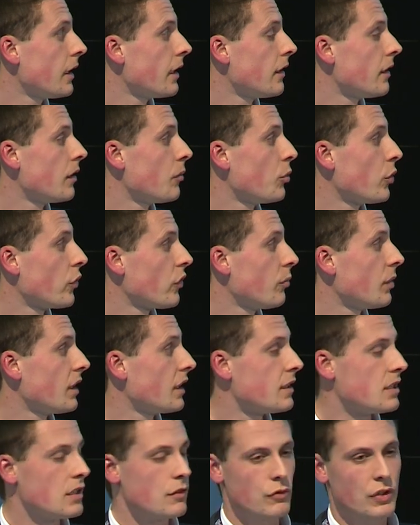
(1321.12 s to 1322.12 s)
and the
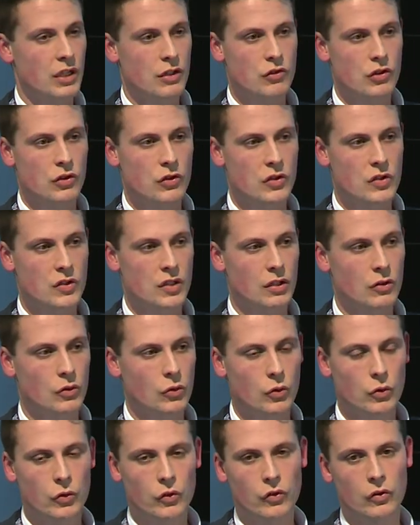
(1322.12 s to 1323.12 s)
possibility of reintroducing
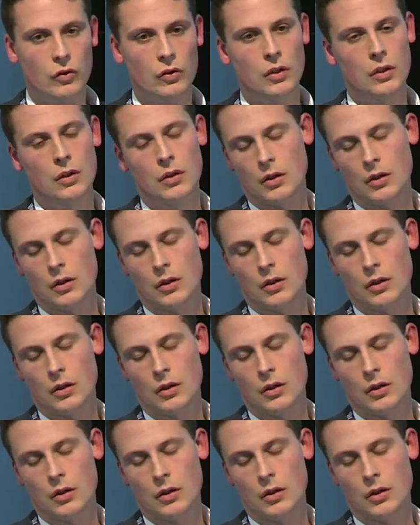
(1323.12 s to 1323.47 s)
those.